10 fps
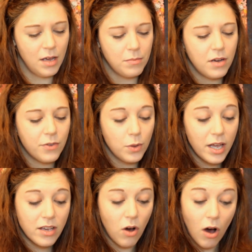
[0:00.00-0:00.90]
but if you
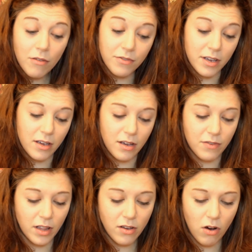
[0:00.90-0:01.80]
like
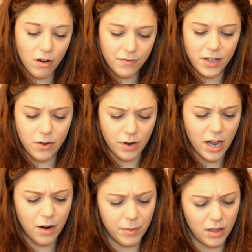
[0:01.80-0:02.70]
coffee or
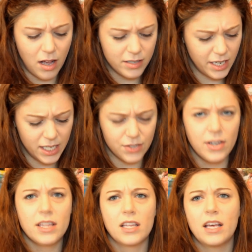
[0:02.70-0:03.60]
caramel lattes or
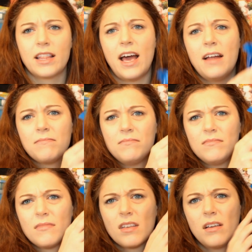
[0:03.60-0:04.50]
anything like
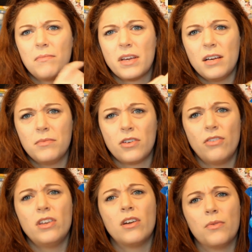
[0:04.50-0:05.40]
that, pick up the
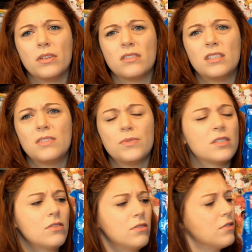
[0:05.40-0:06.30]
cookie dough ones. These
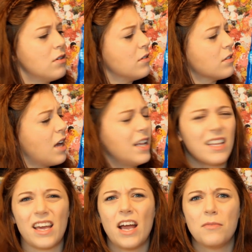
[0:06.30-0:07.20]
ones are kind
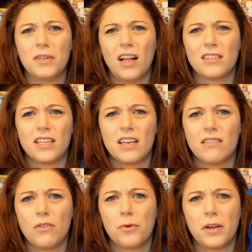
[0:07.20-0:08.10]
of like a caramel
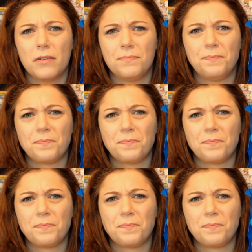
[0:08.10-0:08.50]
latte Oreo.